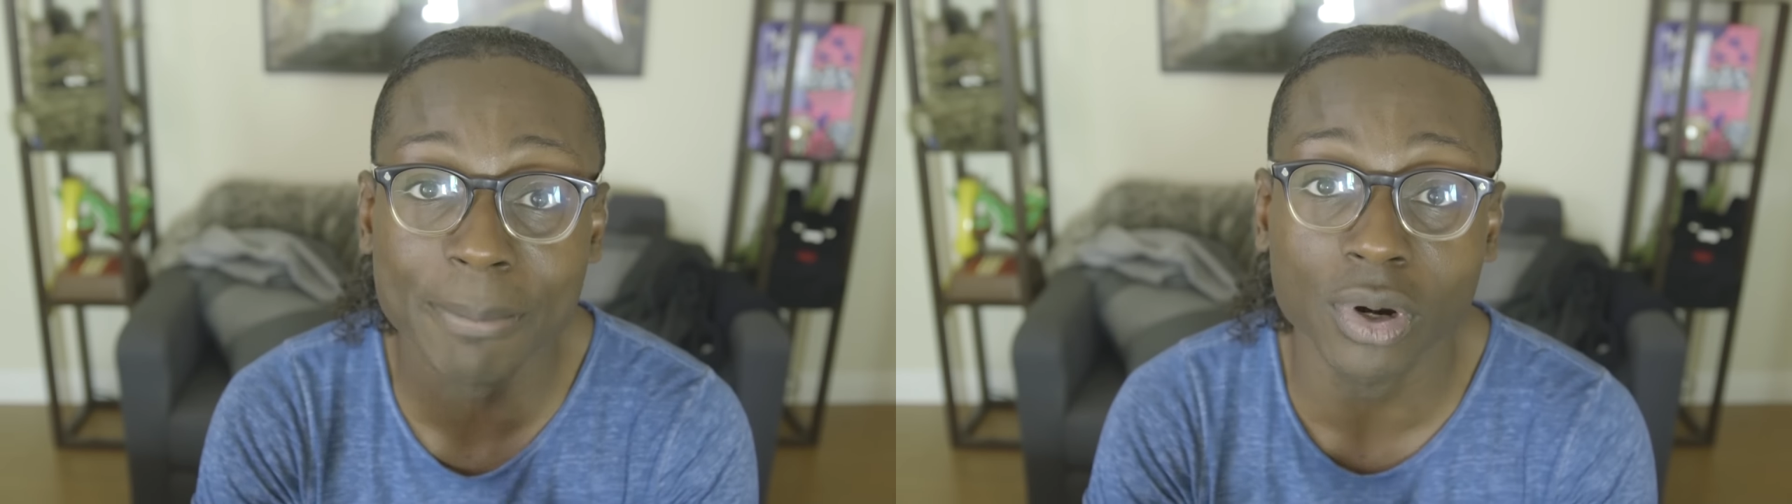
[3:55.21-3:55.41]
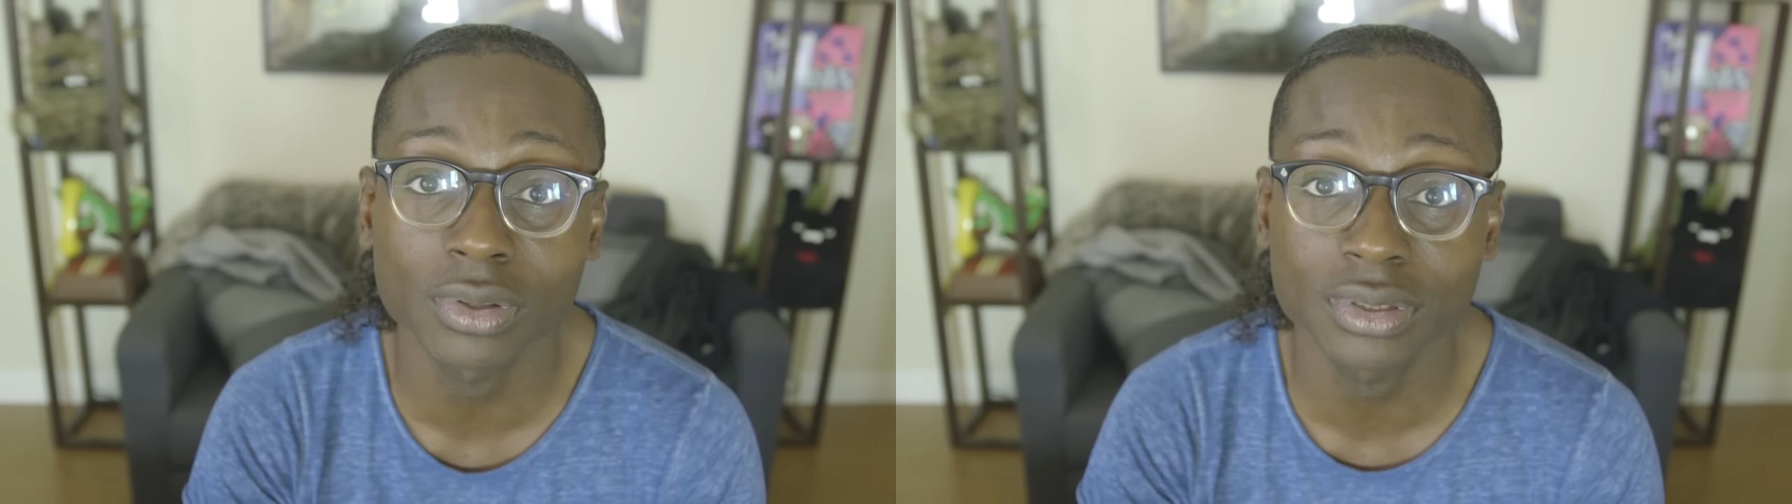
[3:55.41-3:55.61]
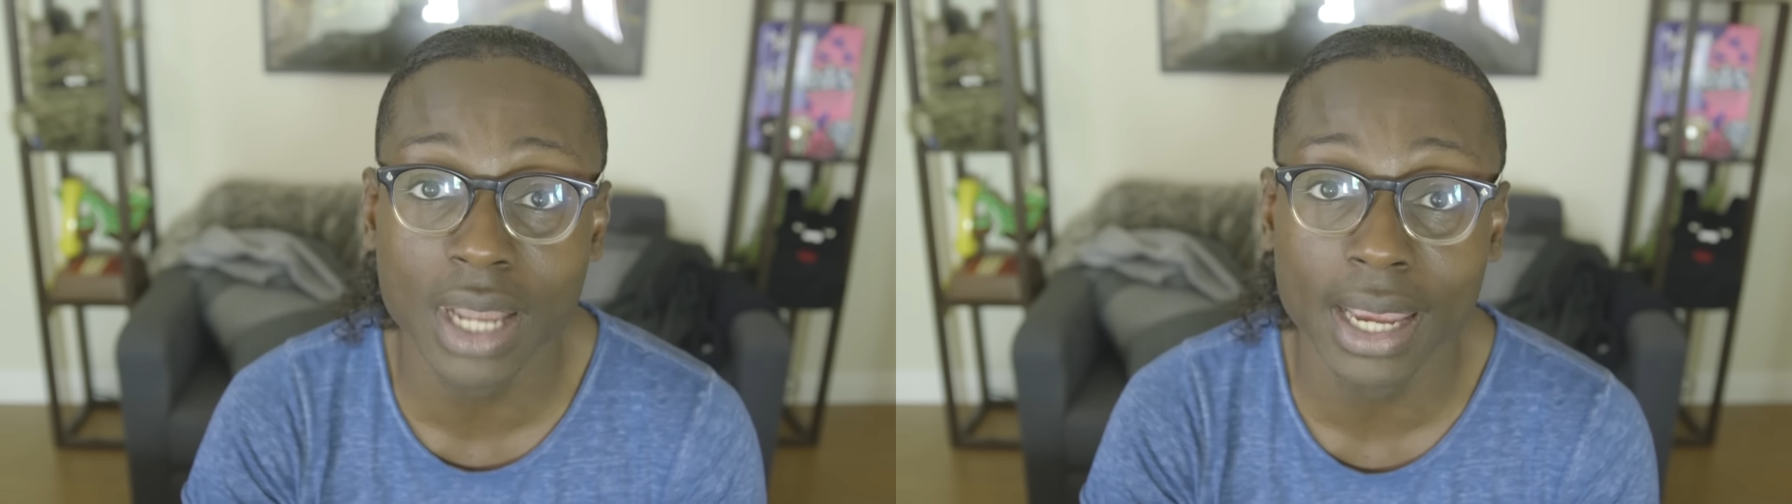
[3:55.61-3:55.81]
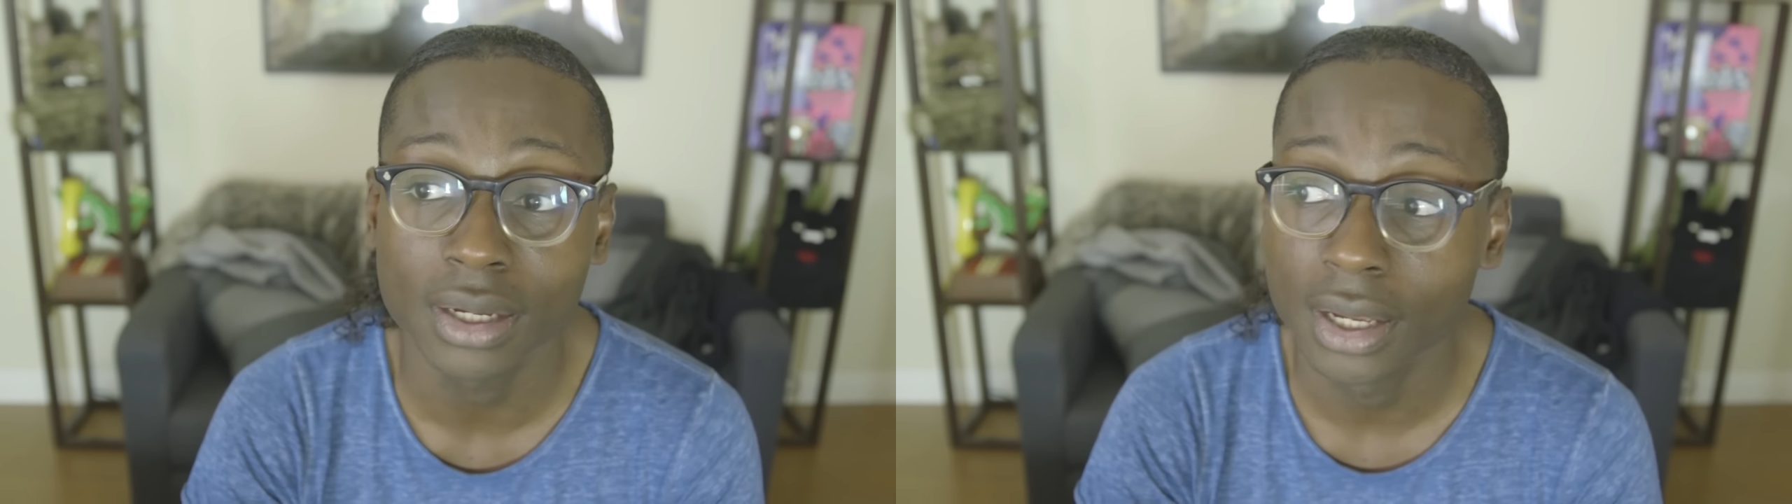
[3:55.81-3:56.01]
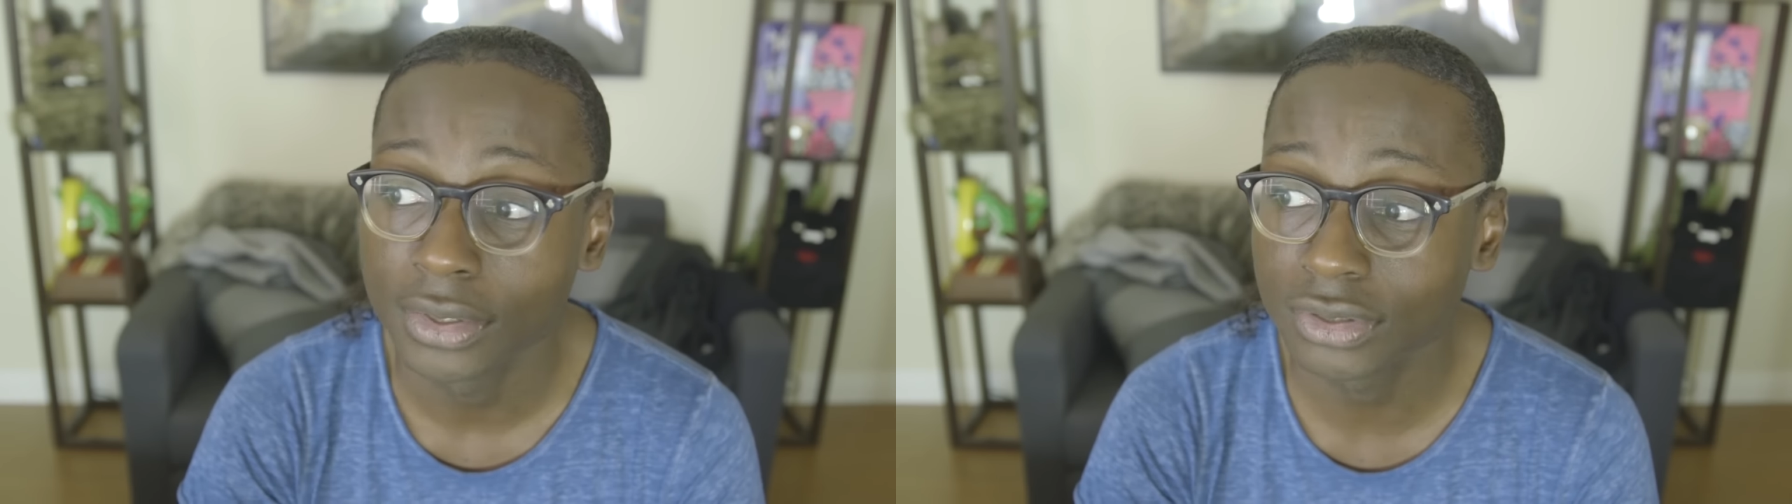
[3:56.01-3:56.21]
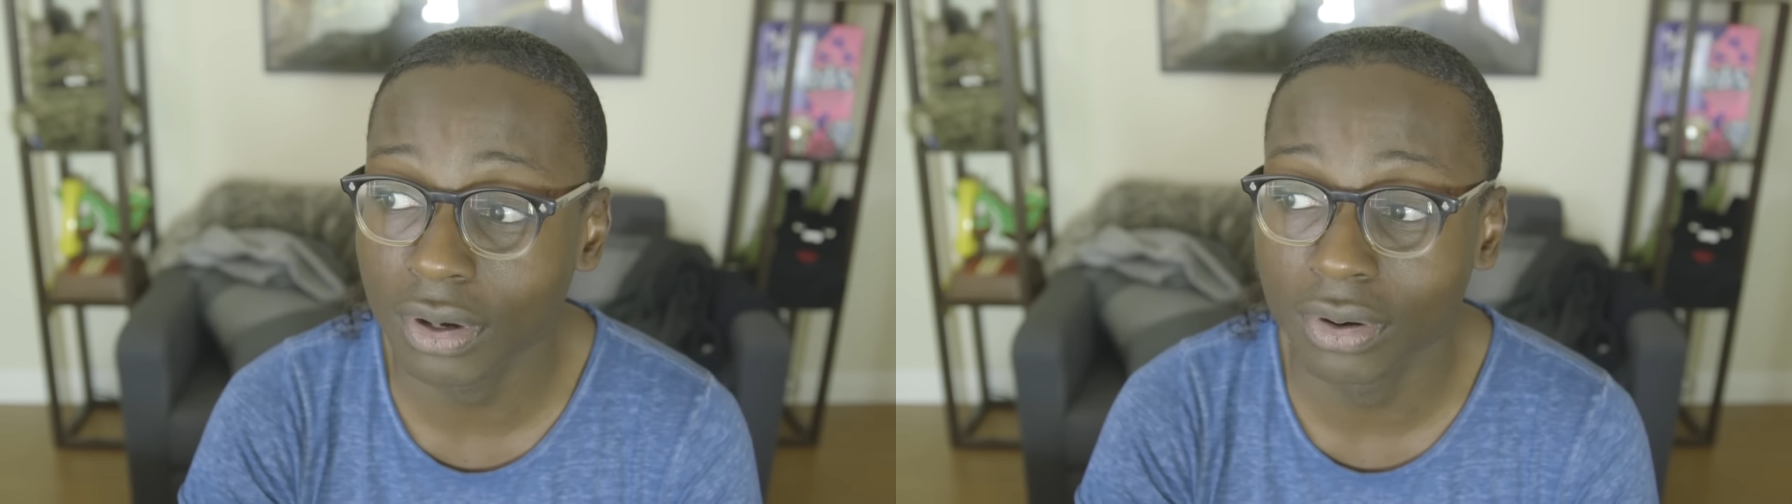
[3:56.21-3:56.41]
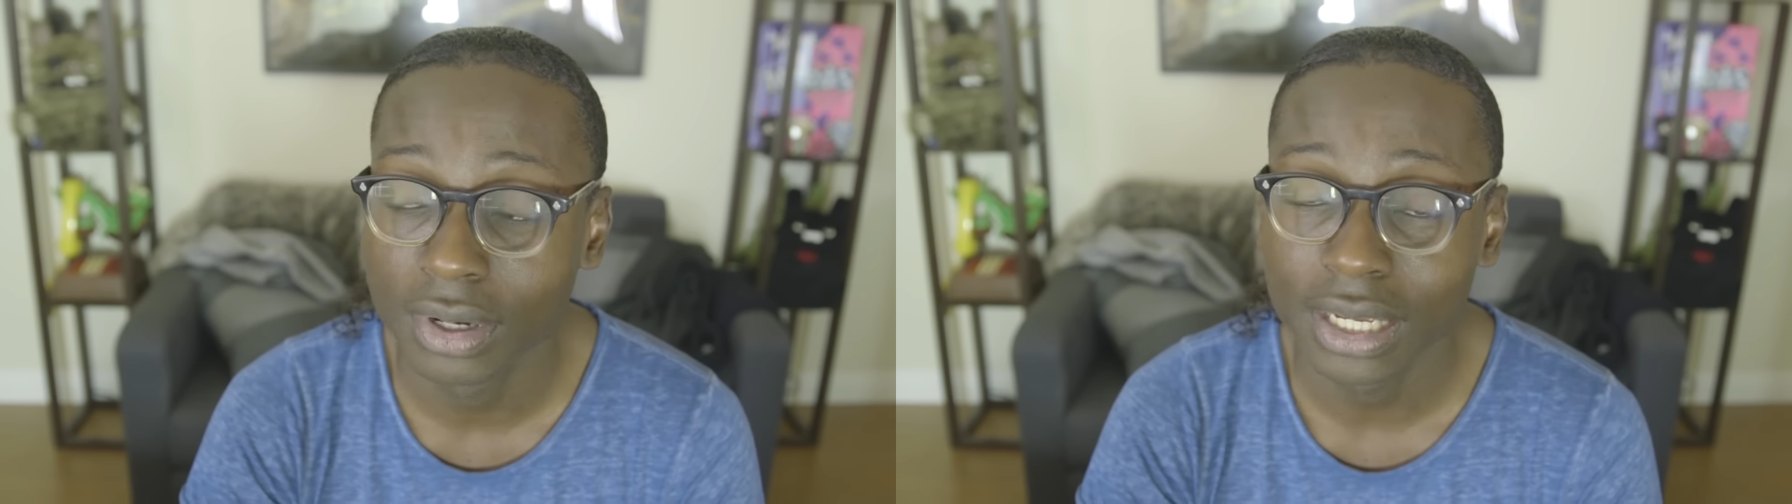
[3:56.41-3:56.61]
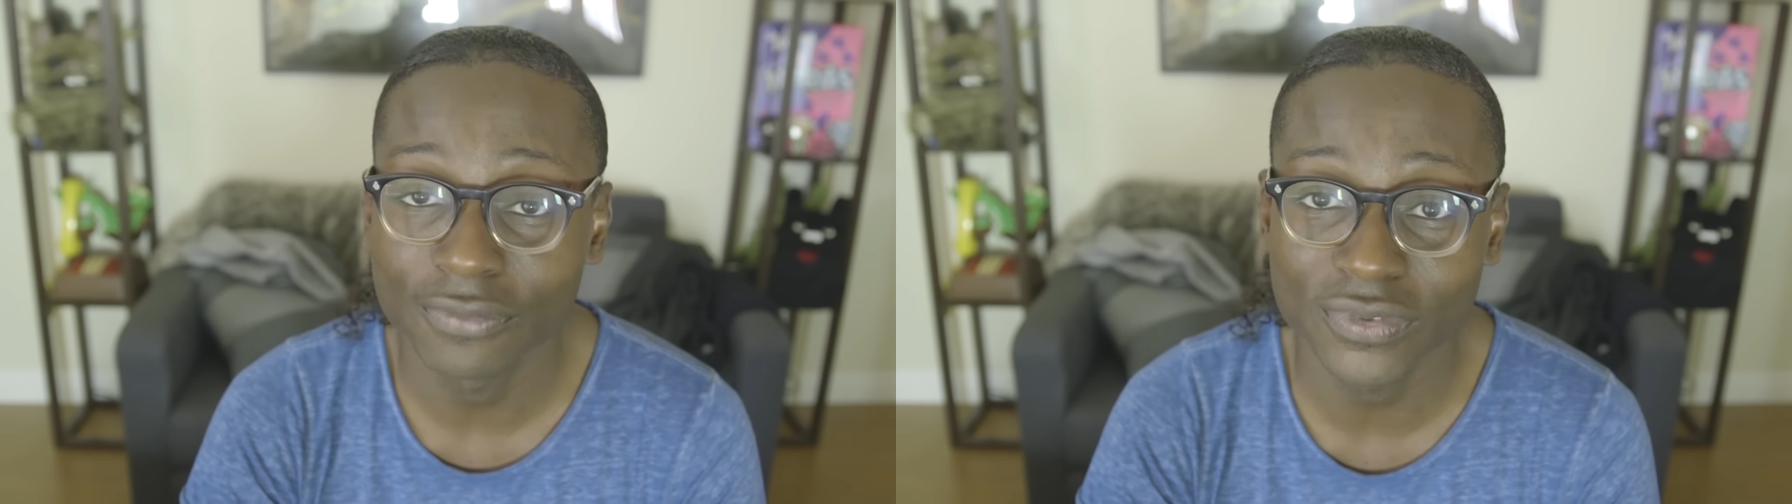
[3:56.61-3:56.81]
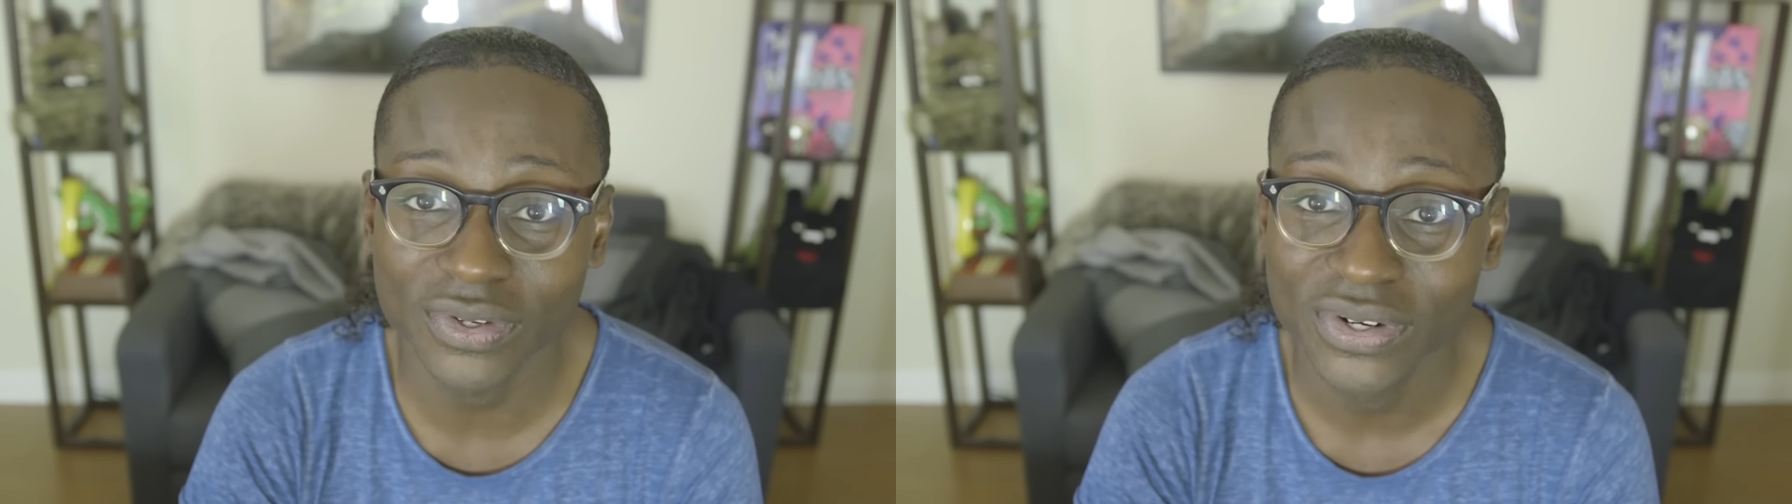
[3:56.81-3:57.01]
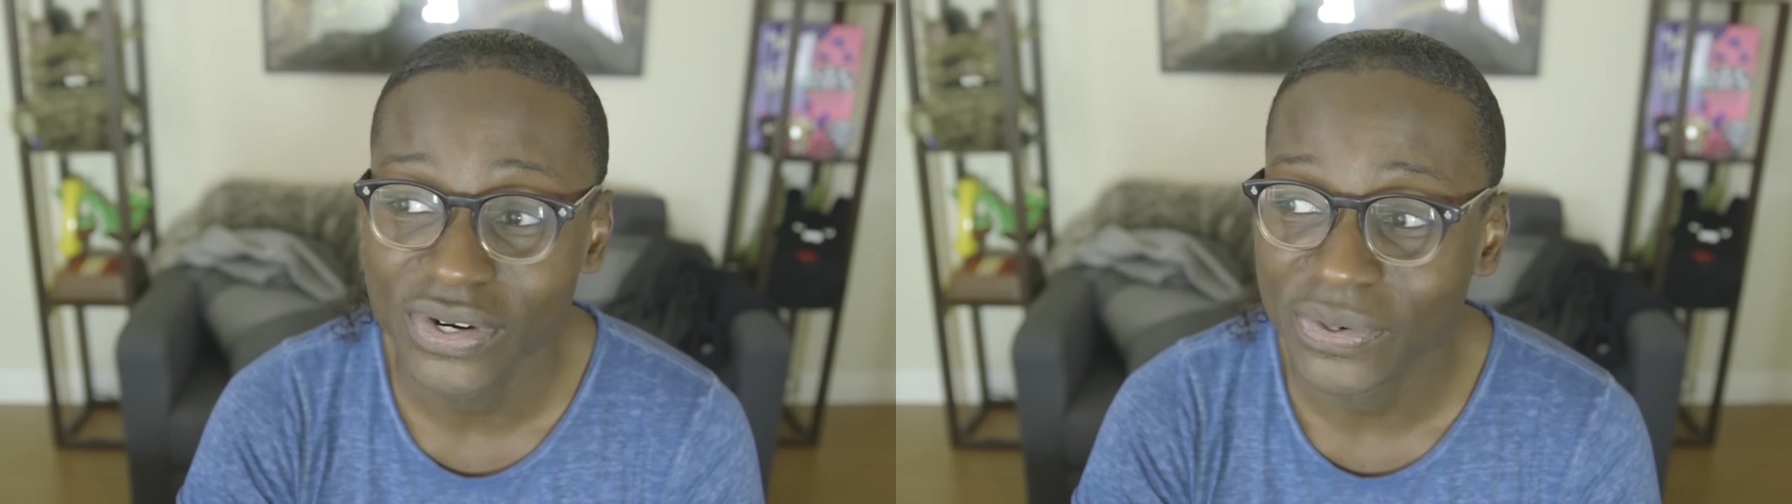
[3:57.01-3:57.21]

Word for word: birthday. So if you